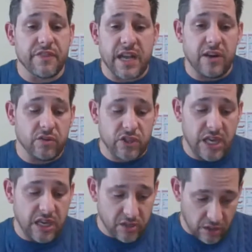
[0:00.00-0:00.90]
final
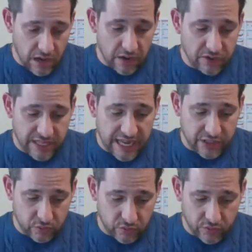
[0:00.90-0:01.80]
change on our
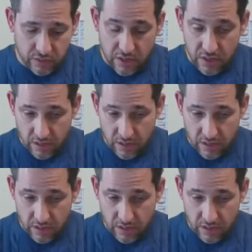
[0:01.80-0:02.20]
schedules